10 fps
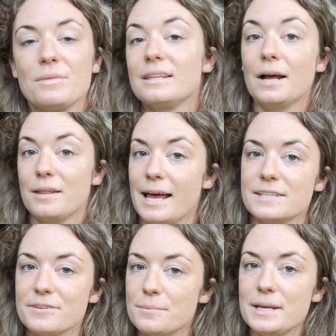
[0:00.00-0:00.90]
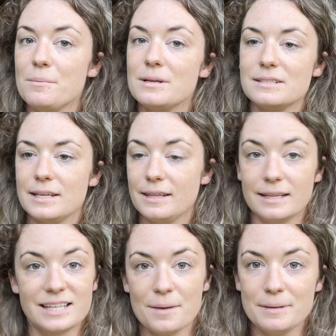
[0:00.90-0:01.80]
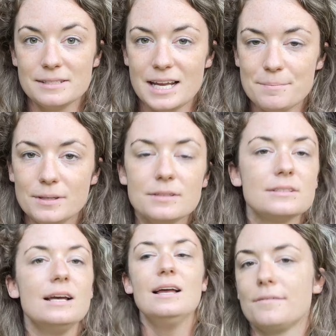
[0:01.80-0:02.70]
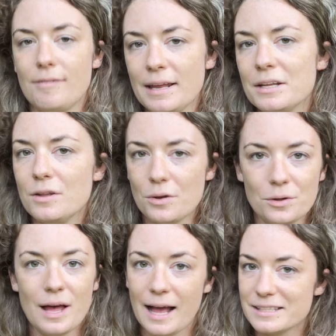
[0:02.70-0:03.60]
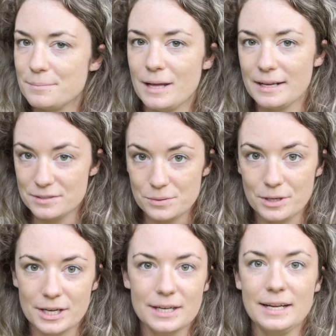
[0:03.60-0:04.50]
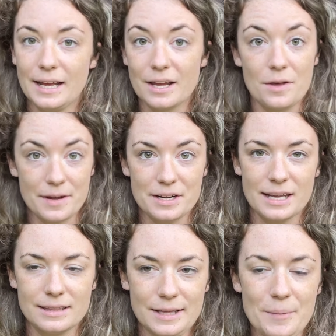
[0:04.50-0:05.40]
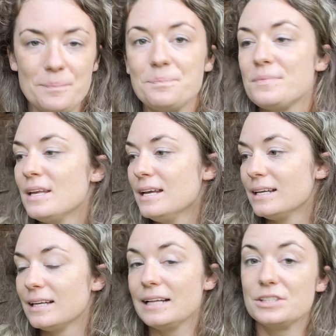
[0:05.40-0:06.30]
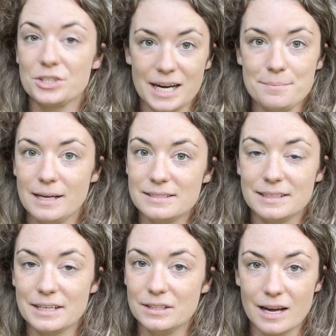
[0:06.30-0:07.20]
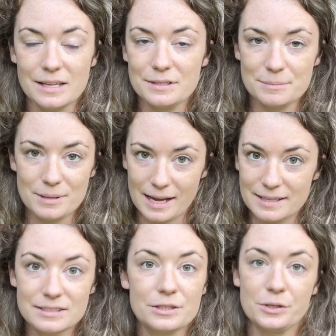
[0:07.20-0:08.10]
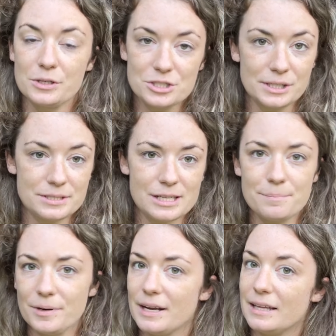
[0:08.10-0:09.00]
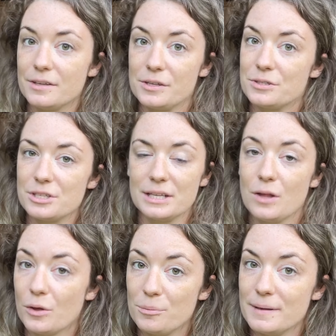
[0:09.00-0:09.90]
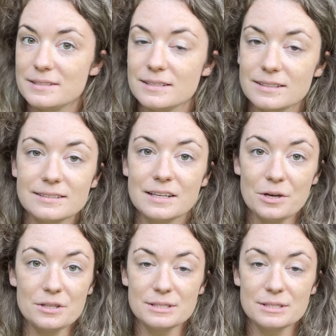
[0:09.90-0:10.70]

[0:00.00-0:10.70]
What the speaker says: Now last for me was the landscaping staples. Find a local ag supply store and go there to get them. It's a great place to get a lot of these supplies. They're usually cheaper and they're usually local businesses that you can